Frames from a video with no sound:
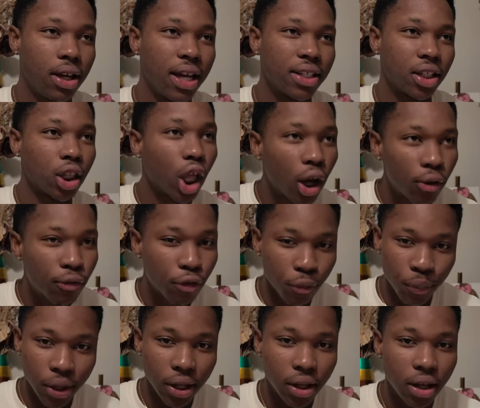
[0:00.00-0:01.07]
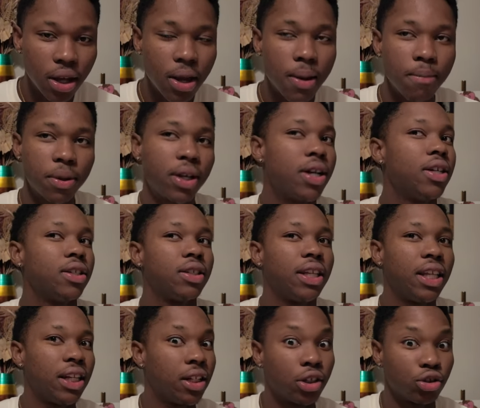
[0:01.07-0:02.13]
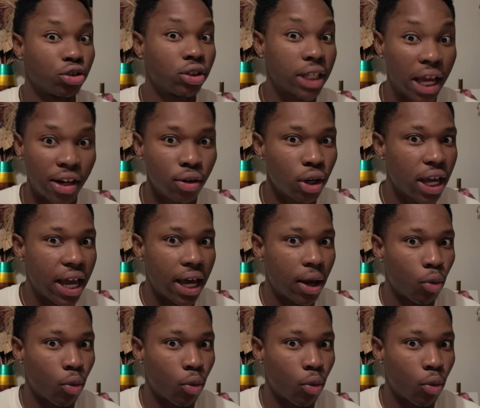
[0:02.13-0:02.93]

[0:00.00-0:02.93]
his love for me, because he didn't understand